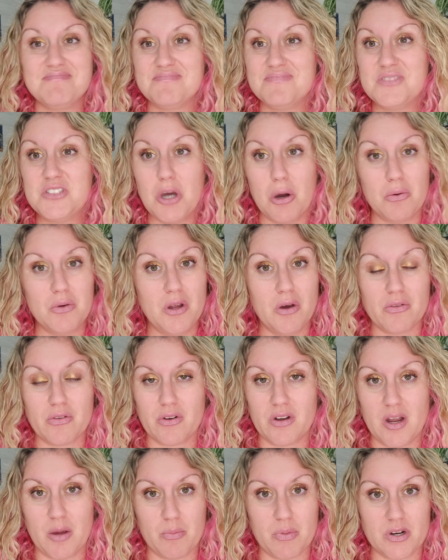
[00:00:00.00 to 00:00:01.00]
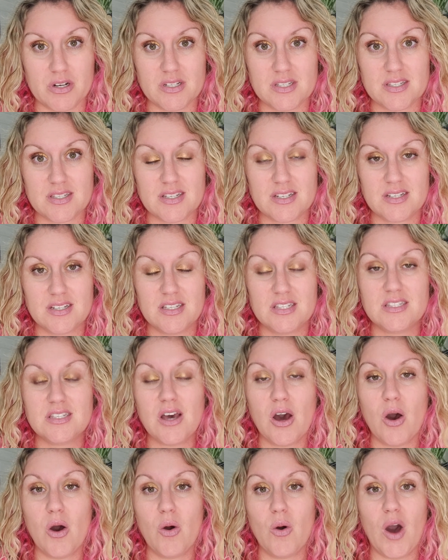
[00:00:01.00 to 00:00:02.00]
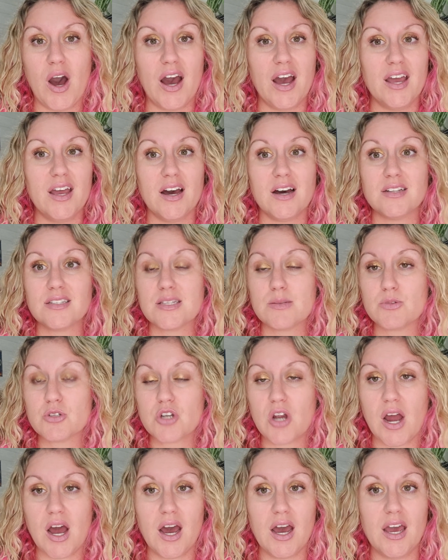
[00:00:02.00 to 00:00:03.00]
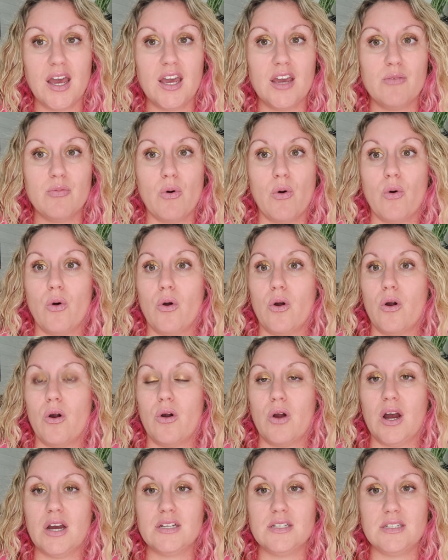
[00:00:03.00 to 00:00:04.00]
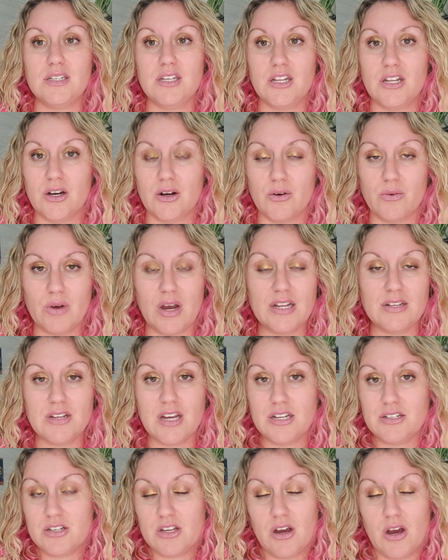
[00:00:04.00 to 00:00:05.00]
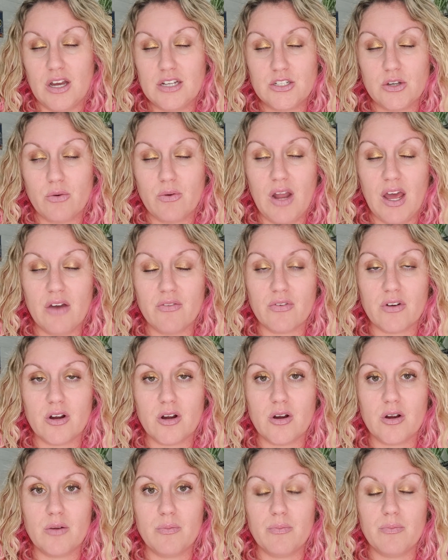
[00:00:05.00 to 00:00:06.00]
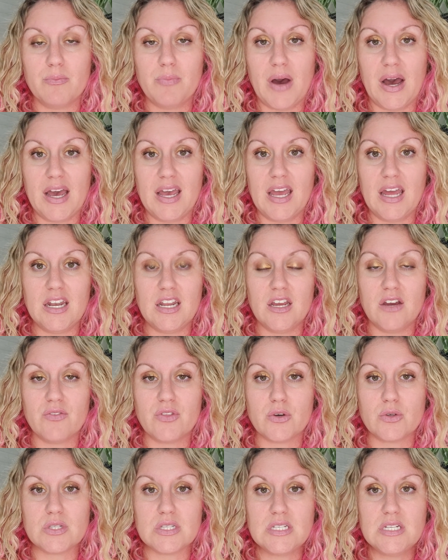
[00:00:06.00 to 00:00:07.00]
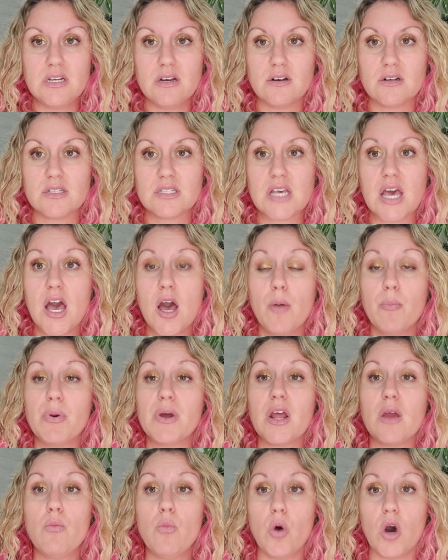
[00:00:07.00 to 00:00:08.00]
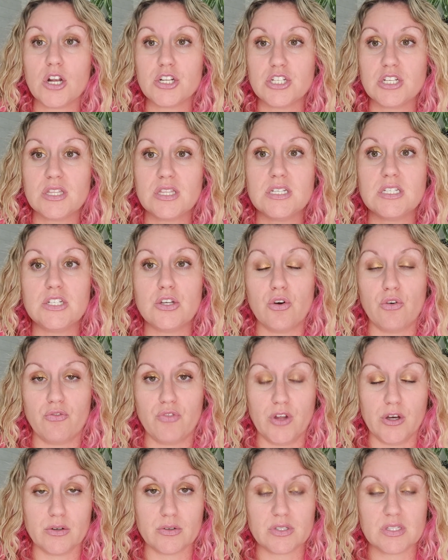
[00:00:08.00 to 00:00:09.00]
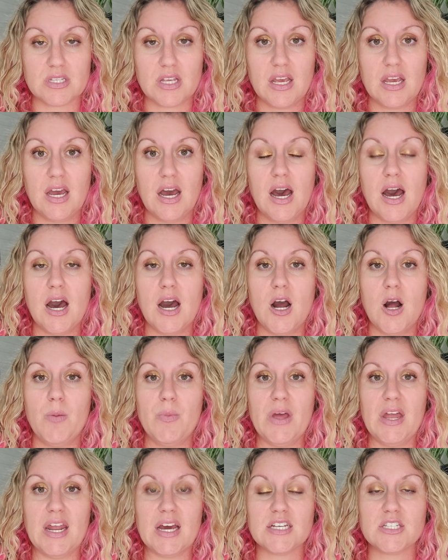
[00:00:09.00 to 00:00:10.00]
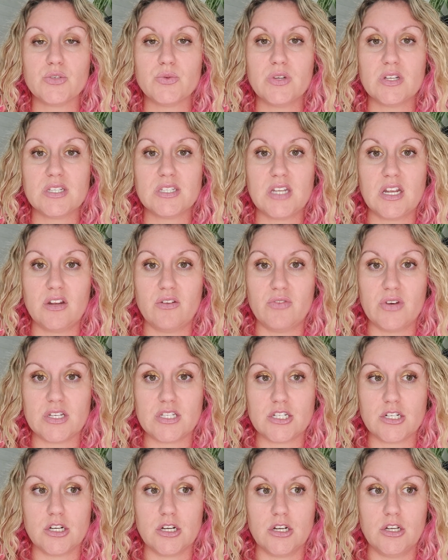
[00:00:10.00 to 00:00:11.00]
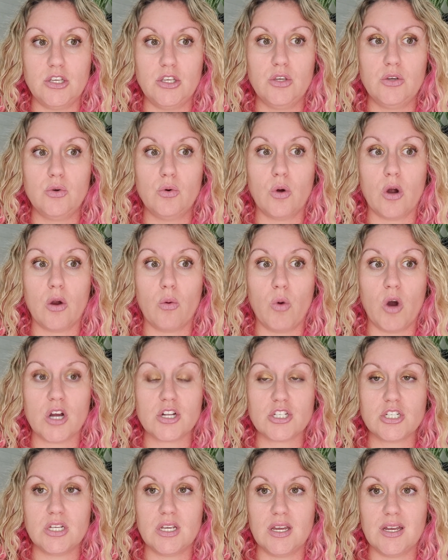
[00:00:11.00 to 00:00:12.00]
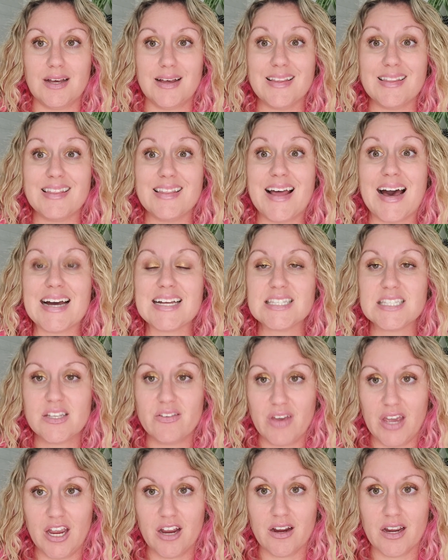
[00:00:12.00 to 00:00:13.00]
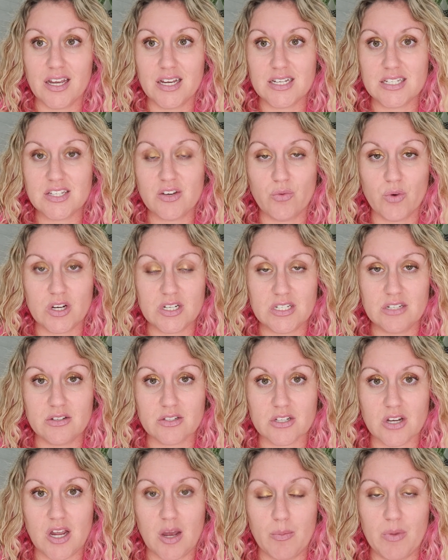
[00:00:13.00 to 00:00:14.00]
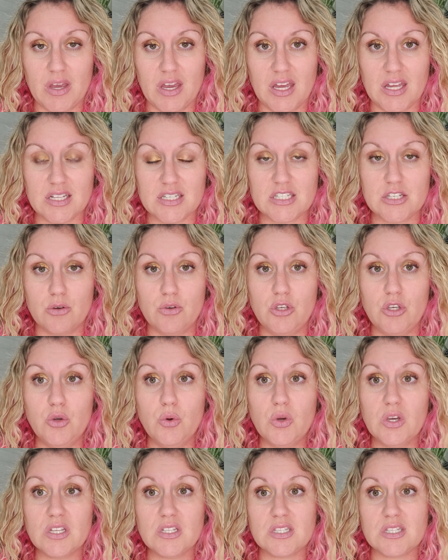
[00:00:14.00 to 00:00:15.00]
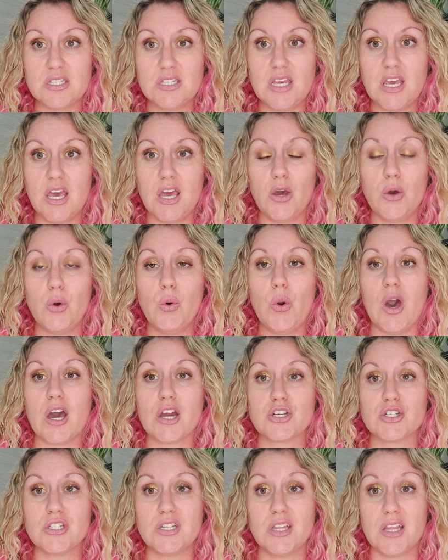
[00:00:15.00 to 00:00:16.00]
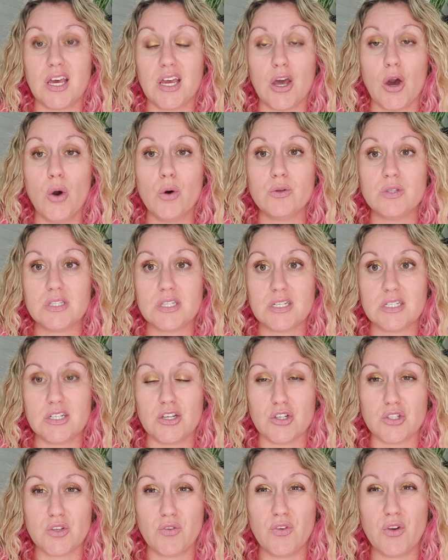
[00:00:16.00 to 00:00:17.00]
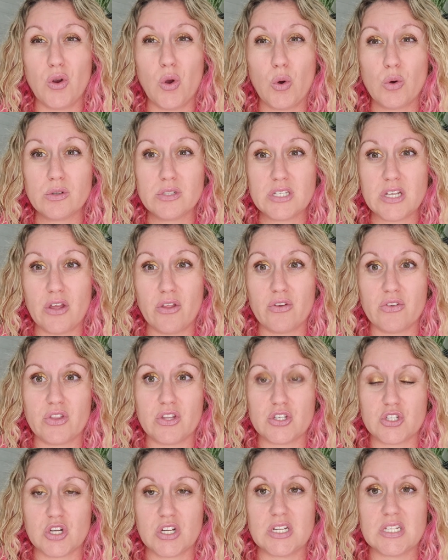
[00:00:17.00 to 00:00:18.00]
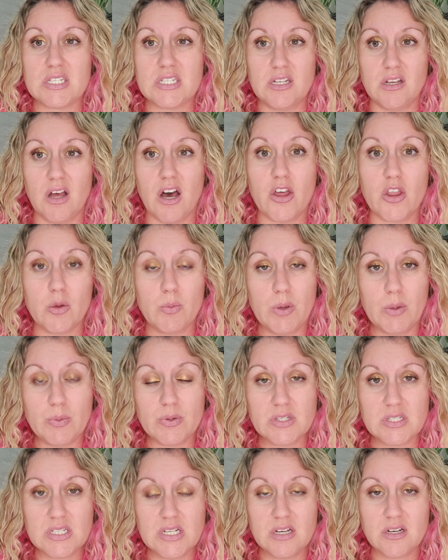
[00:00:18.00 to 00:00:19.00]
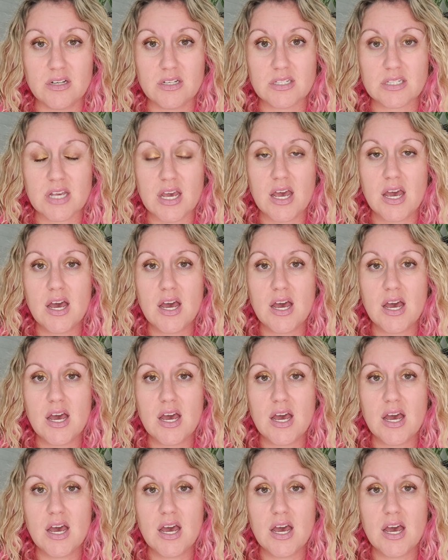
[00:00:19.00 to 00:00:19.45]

don't know their numbers. So I unsubscribe, or I don't ever buy any of those deals, but I'm watching the deal flows. And as a real estate investor, you are watching lots of areas of where deals are coming in. So you can see who actually like owns the deal. So if you're a wholesaler that's trying to steal other people's deals,